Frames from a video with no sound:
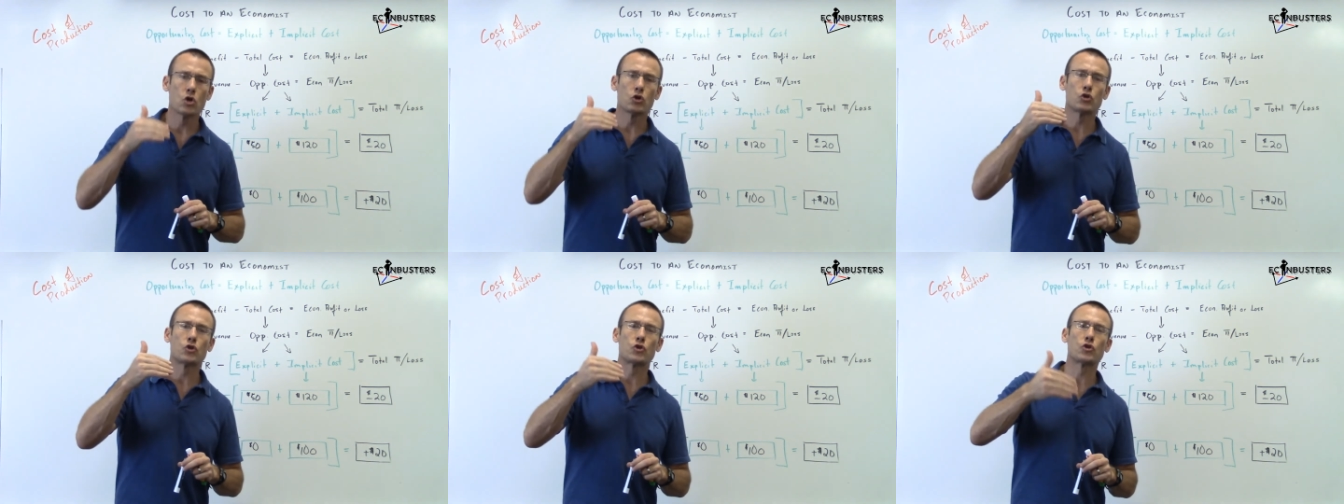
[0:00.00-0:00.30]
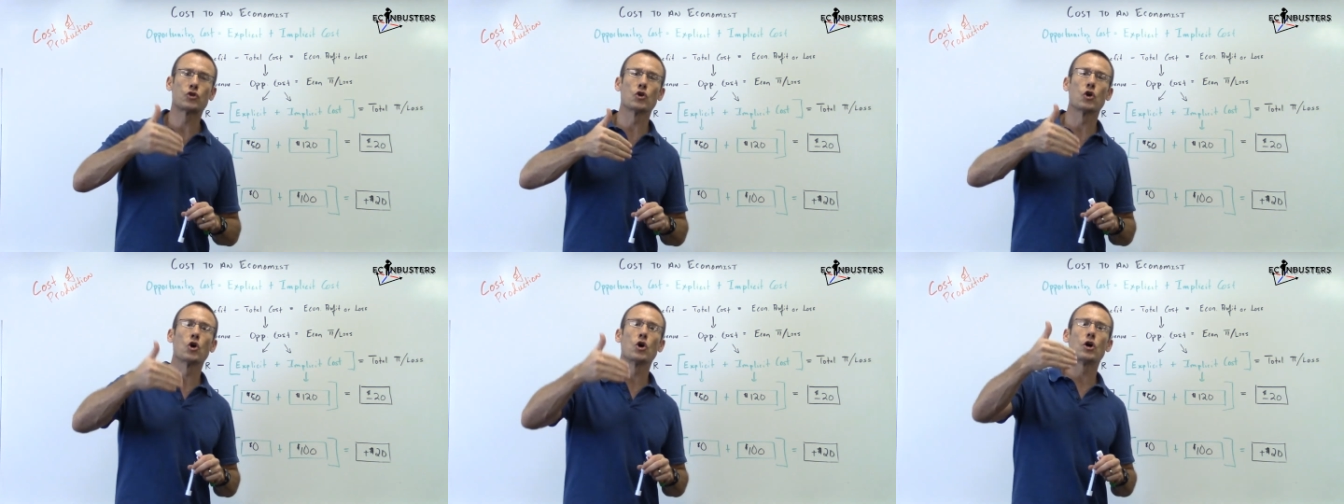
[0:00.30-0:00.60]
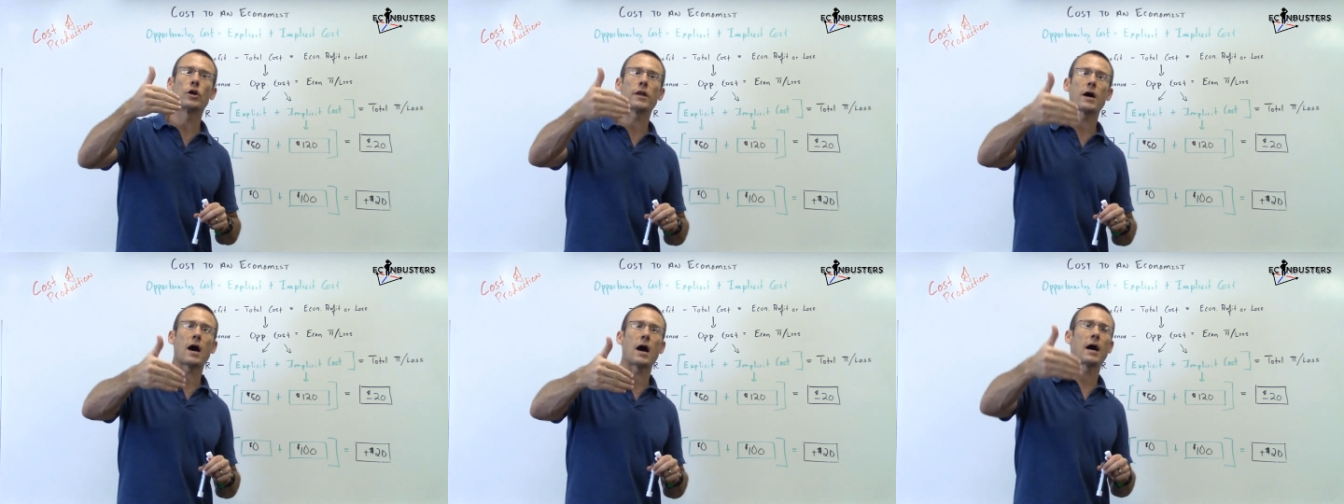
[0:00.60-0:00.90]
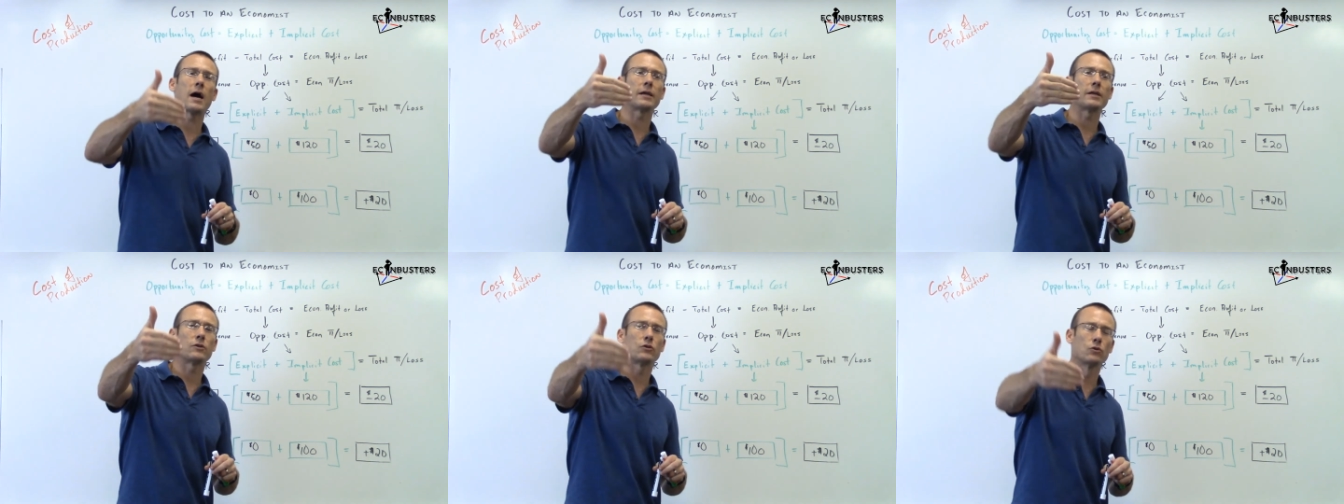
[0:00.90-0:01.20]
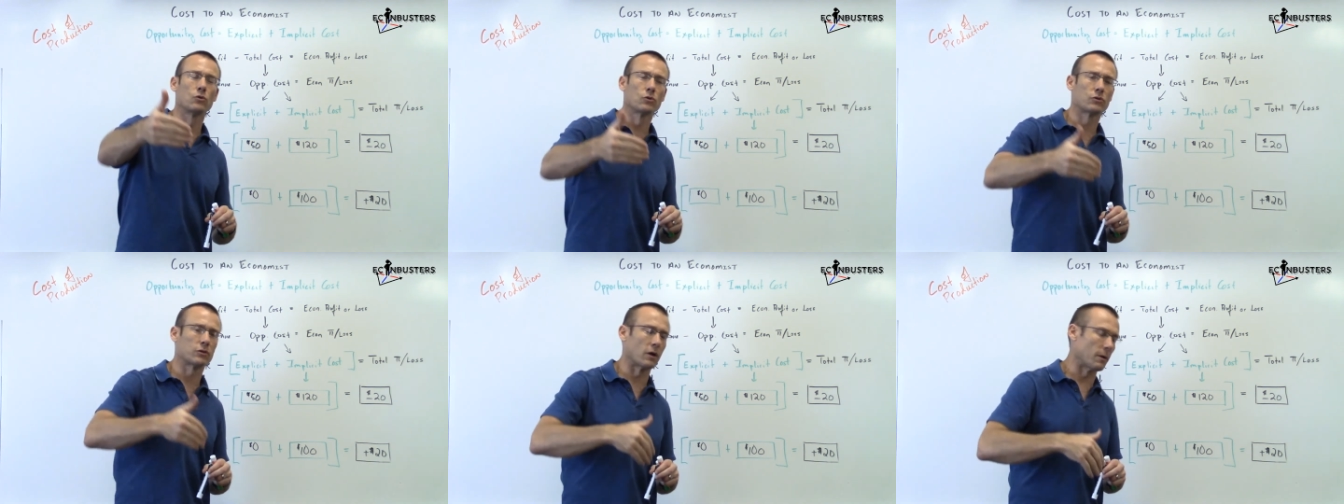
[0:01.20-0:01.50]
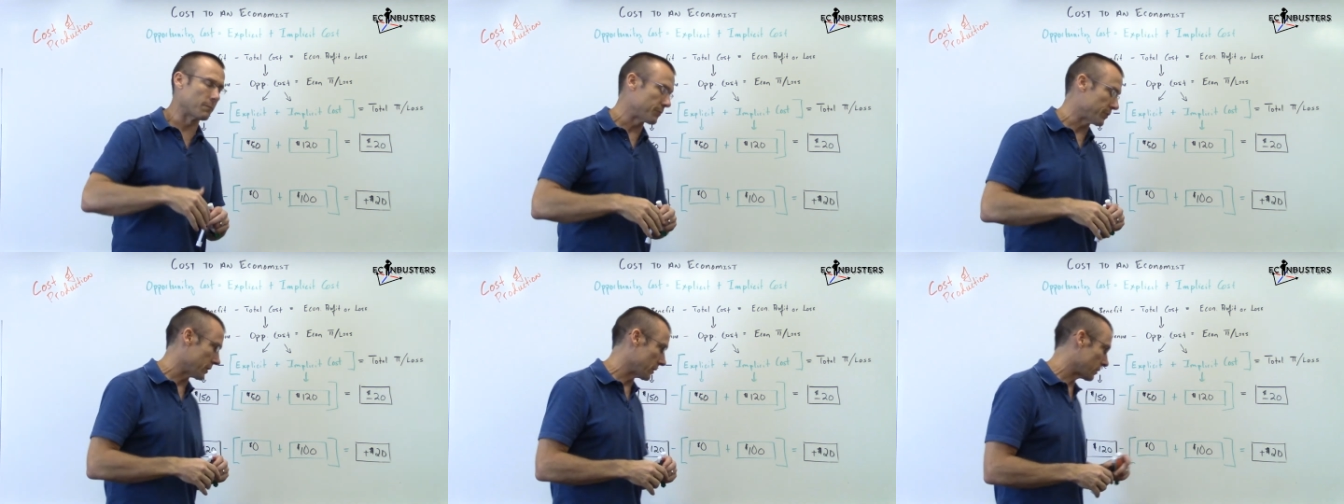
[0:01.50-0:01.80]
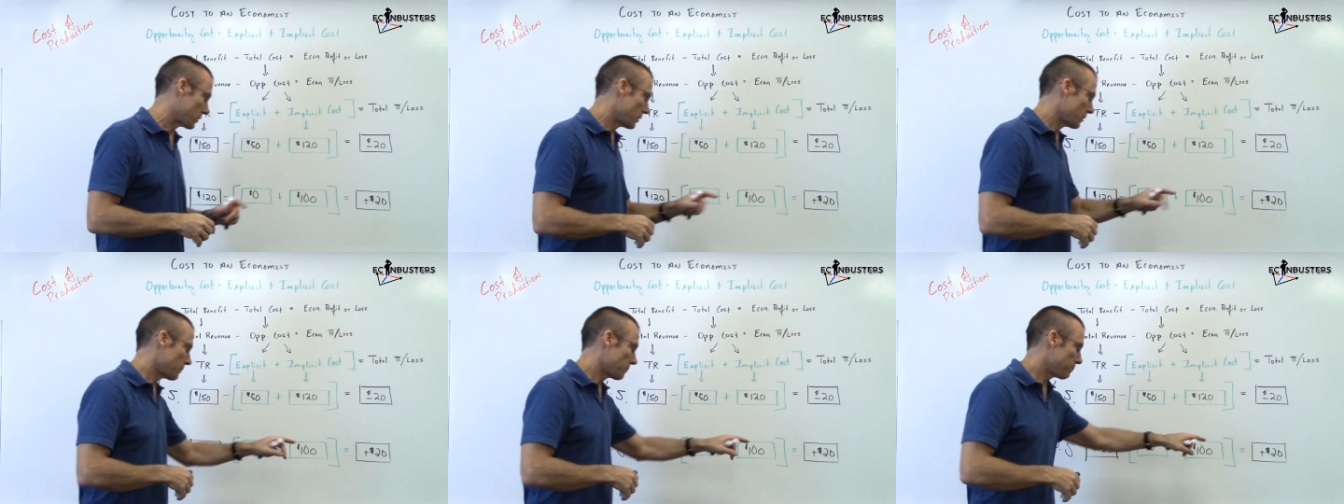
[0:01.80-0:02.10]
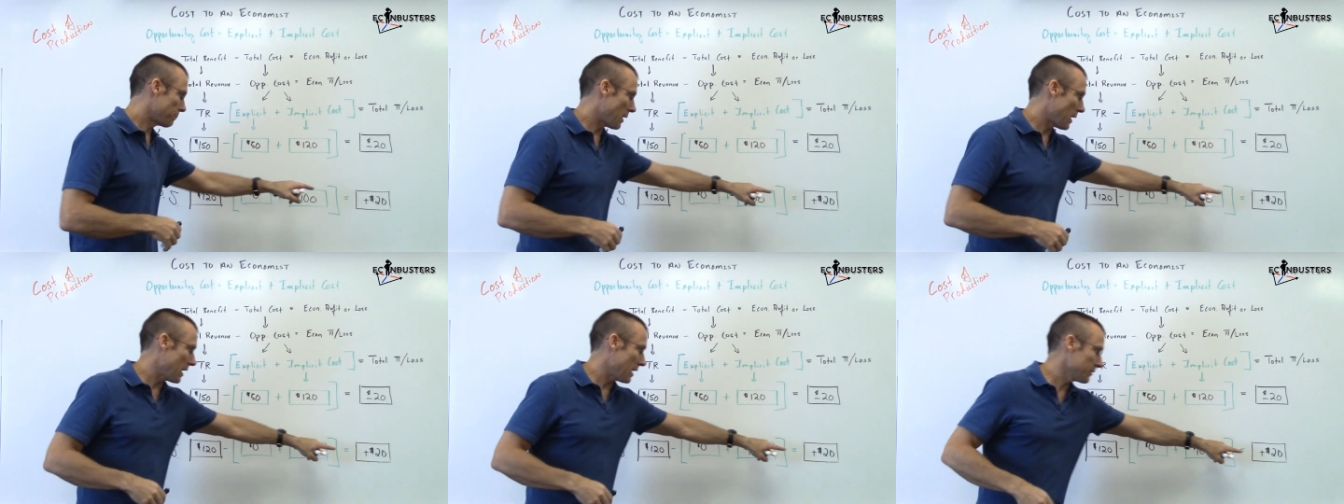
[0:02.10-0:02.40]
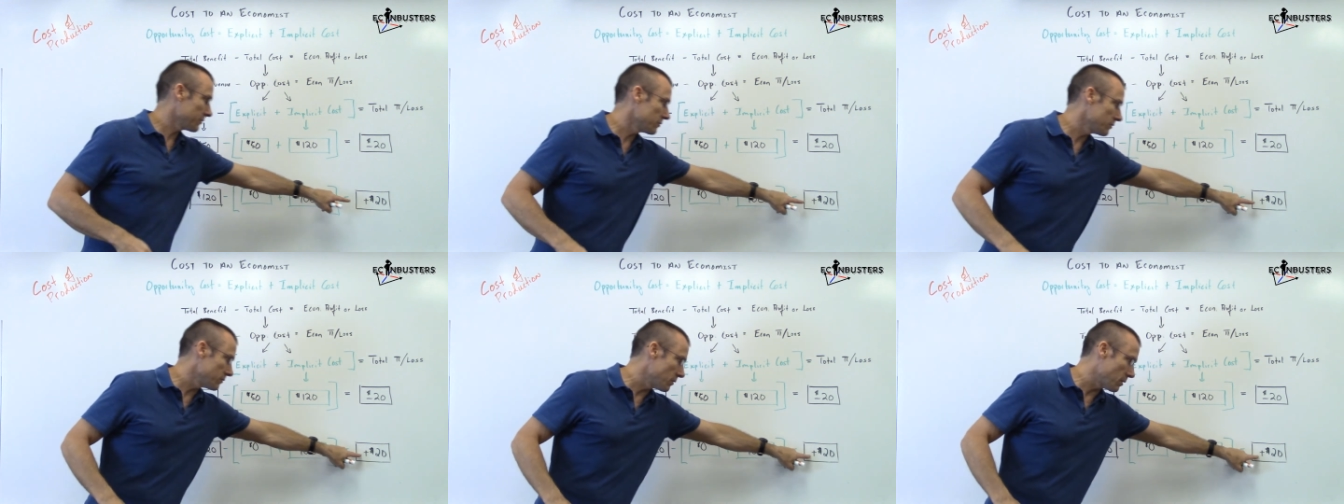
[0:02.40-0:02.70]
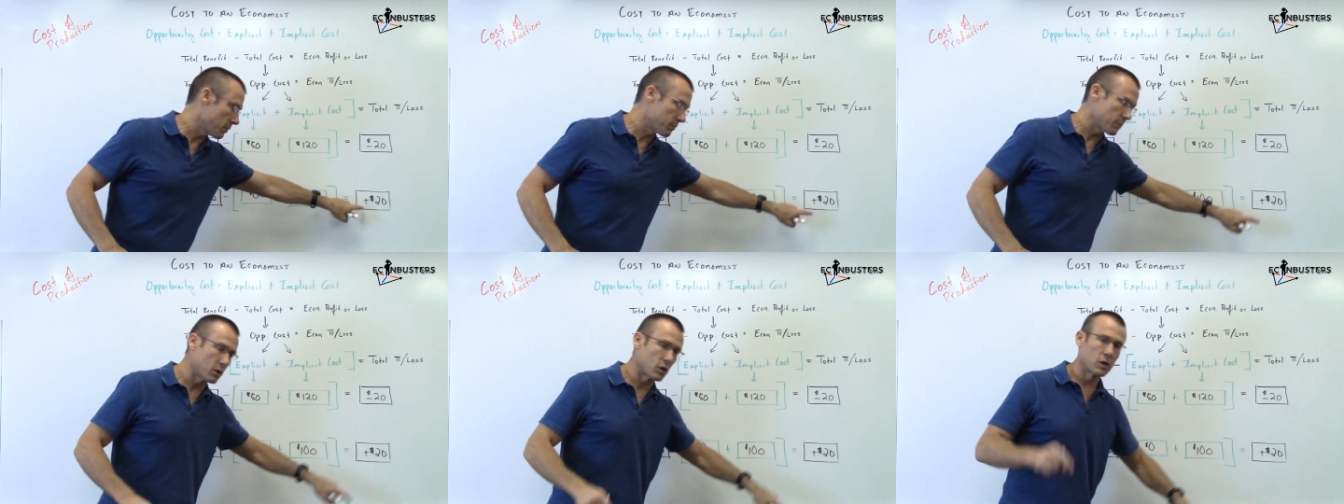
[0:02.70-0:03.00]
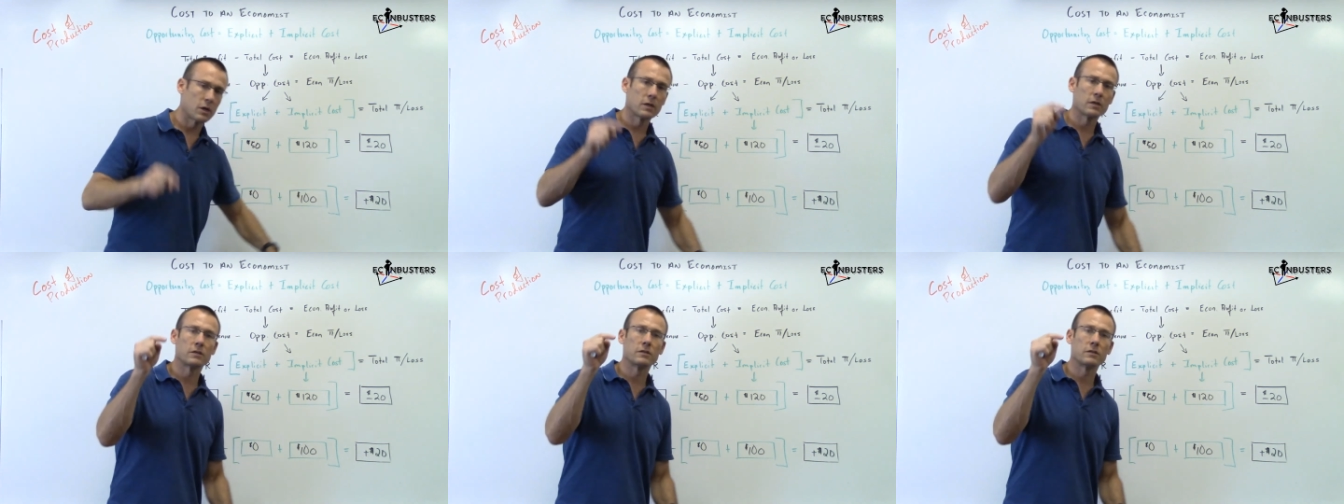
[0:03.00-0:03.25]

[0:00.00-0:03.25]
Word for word: Should I do something? Positive number,